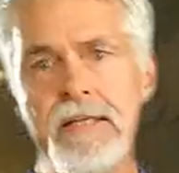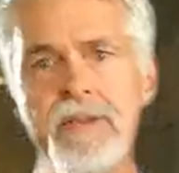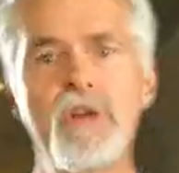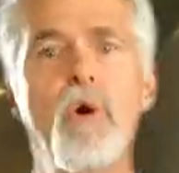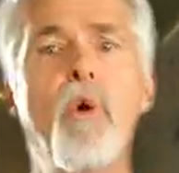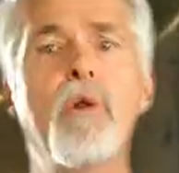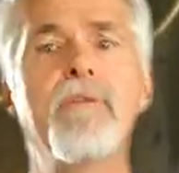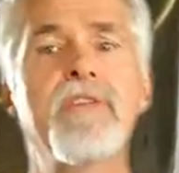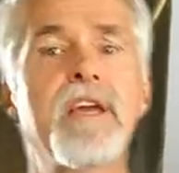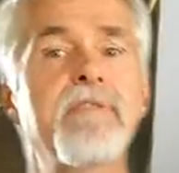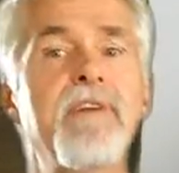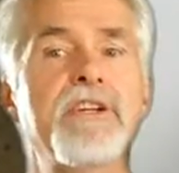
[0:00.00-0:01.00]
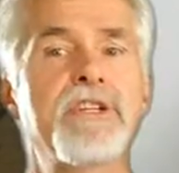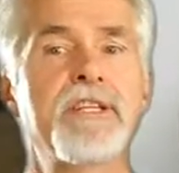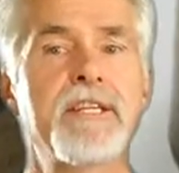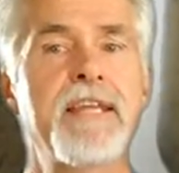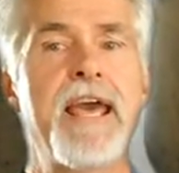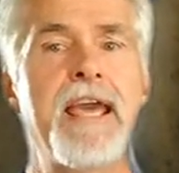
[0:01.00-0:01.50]
The goal of the convention
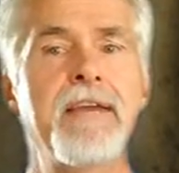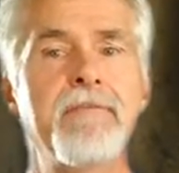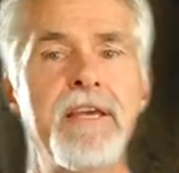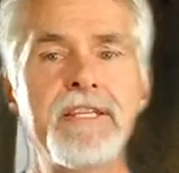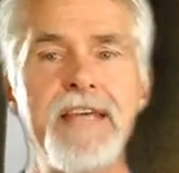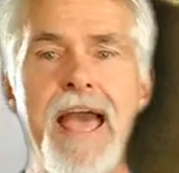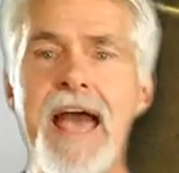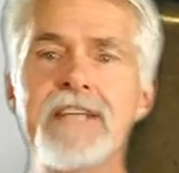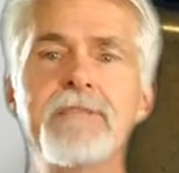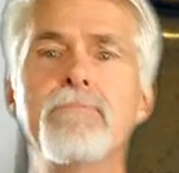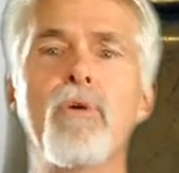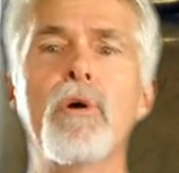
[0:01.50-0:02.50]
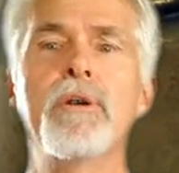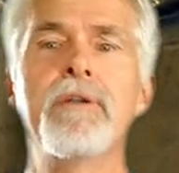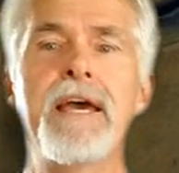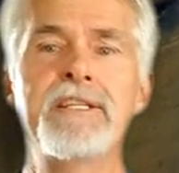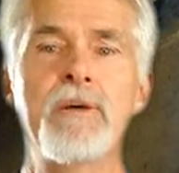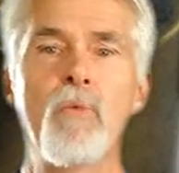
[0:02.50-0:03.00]
today is as important
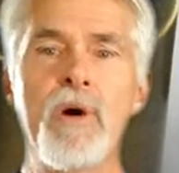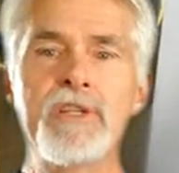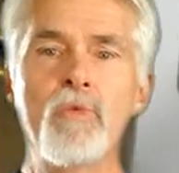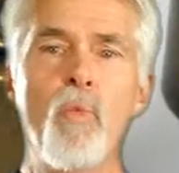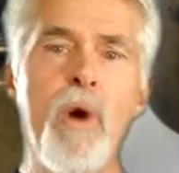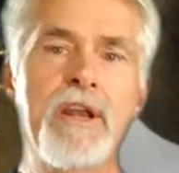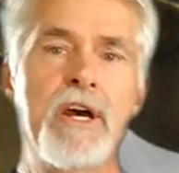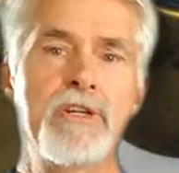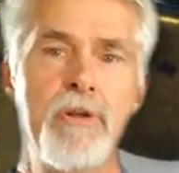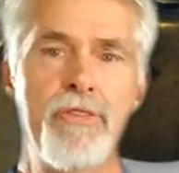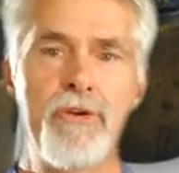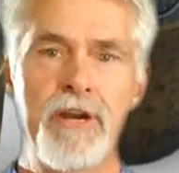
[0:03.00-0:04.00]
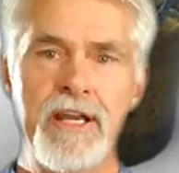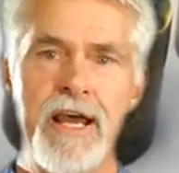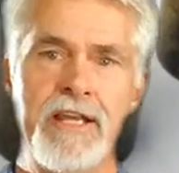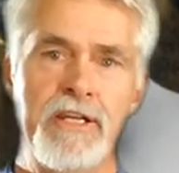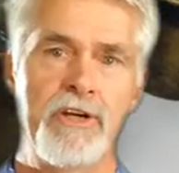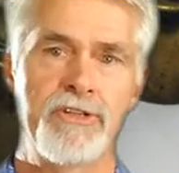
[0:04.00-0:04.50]
as it was one hundred
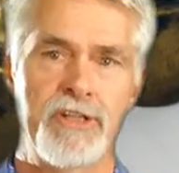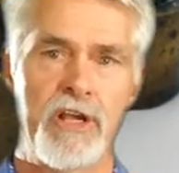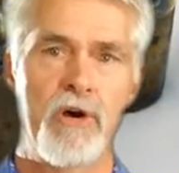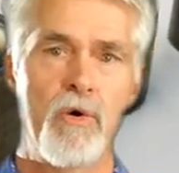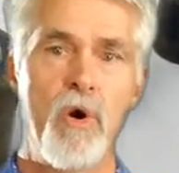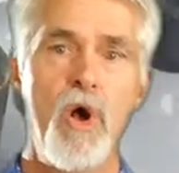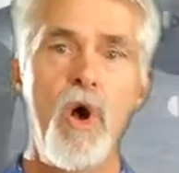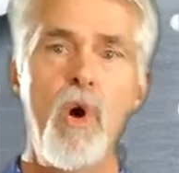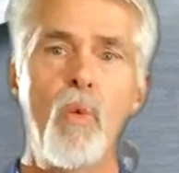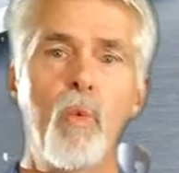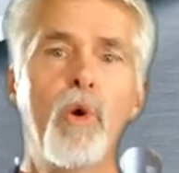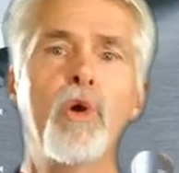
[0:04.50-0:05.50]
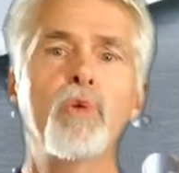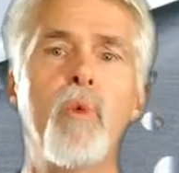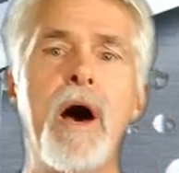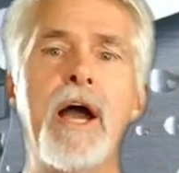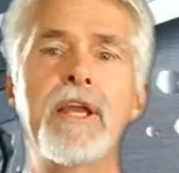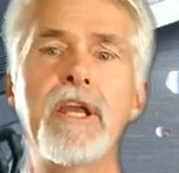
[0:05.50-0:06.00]
thirty-nine years ago:
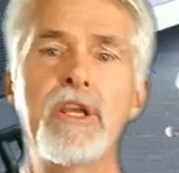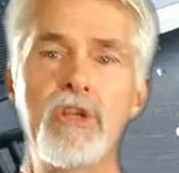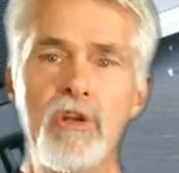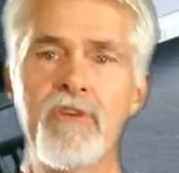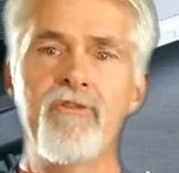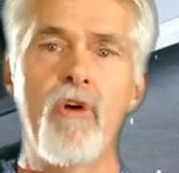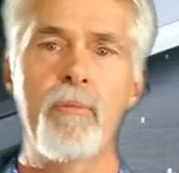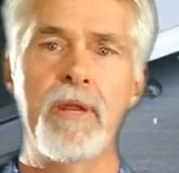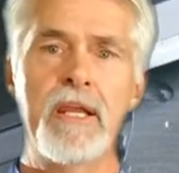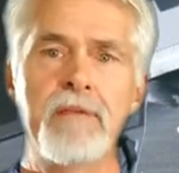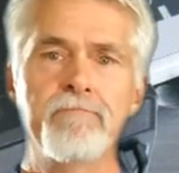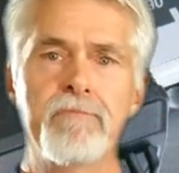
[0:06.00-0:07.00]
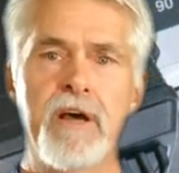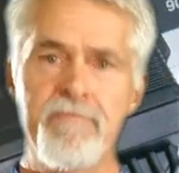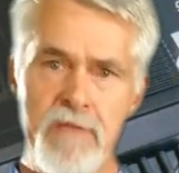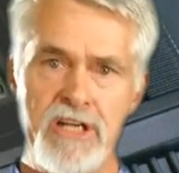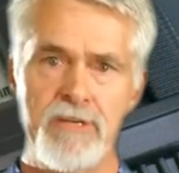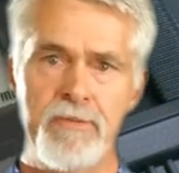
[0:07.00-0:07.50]
worldwide uniformity of
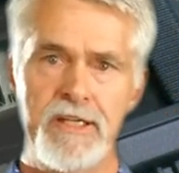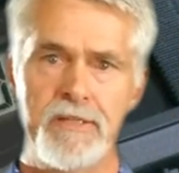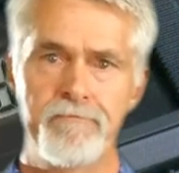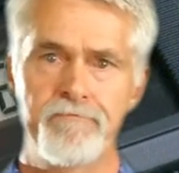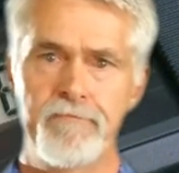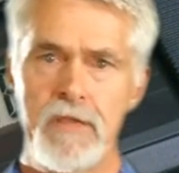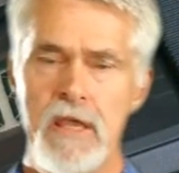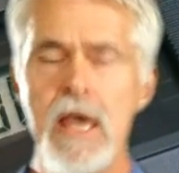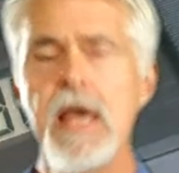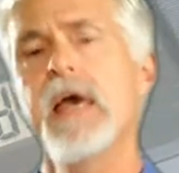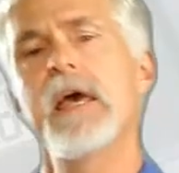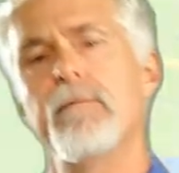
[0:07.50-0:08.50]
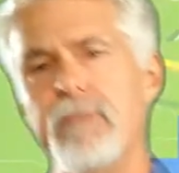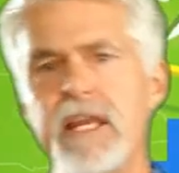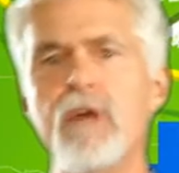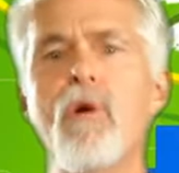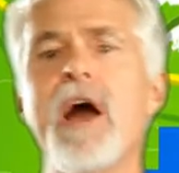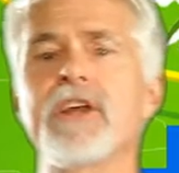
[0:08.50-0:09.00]
measurement.
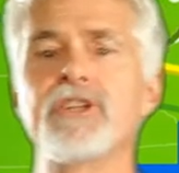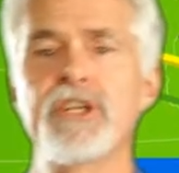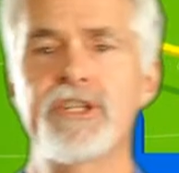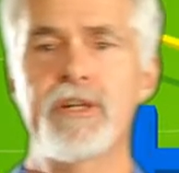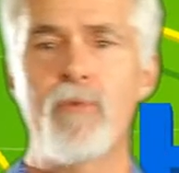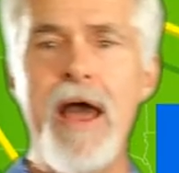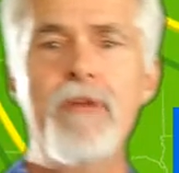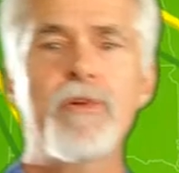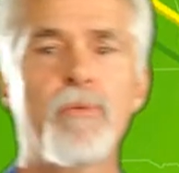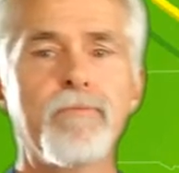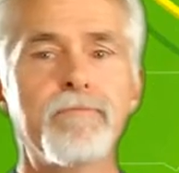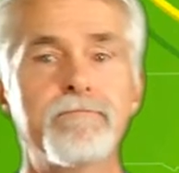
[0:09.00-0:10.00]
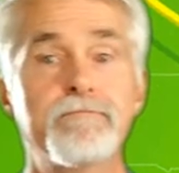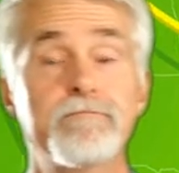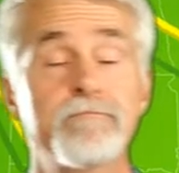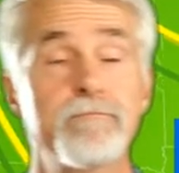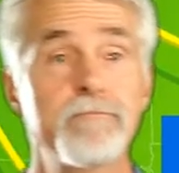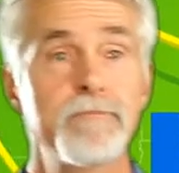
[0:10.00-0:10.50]
Meteorologists around the
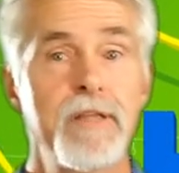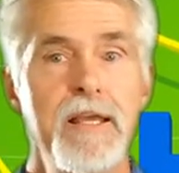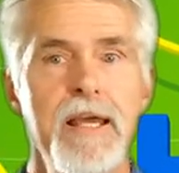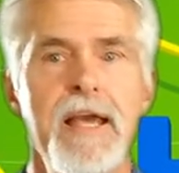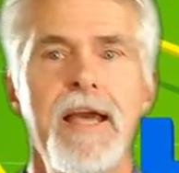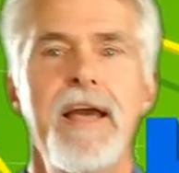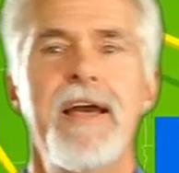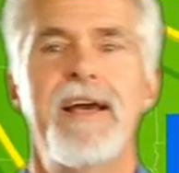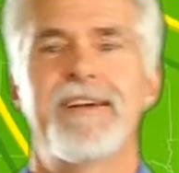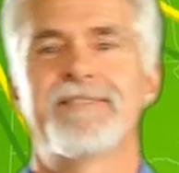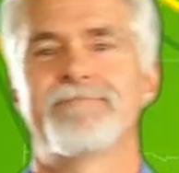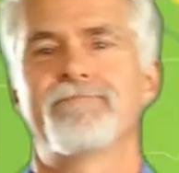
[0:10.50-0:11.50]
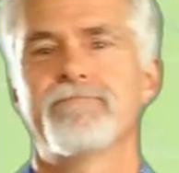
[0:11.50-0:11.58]
metrologists